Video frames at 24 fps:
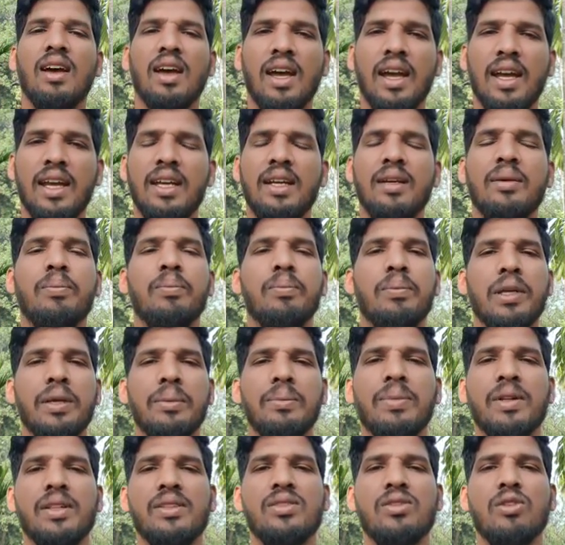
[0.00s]
and
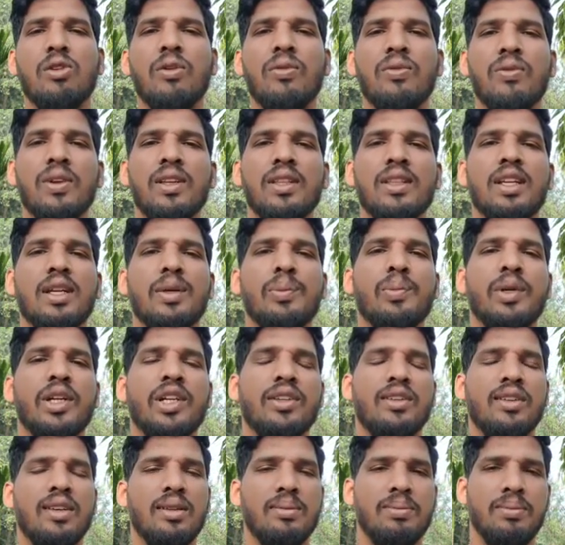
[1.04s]
peoples of in that
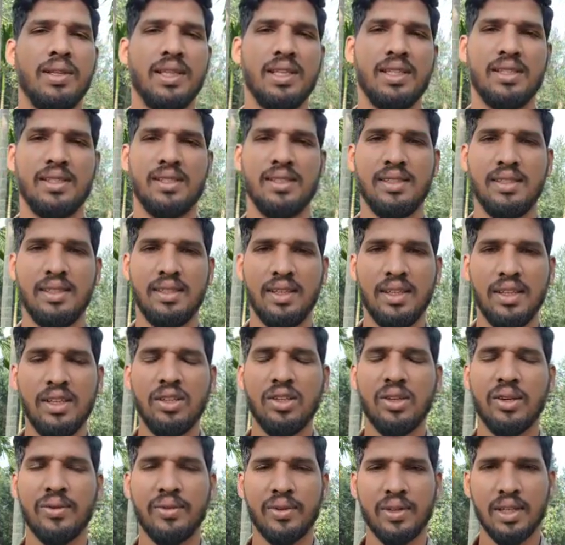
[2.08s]
particular place in
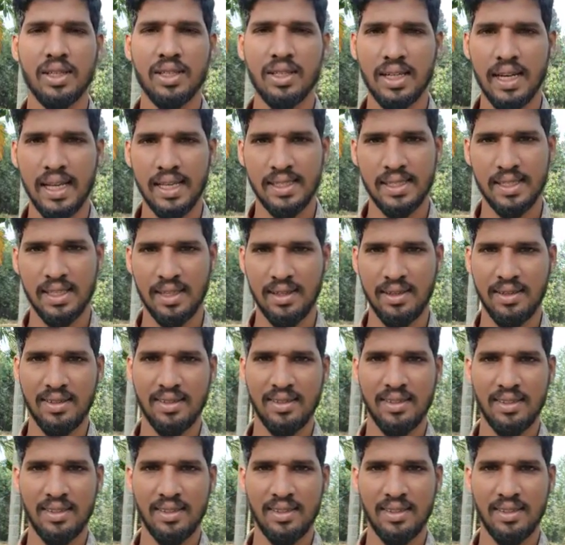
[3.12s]
tropical grassland.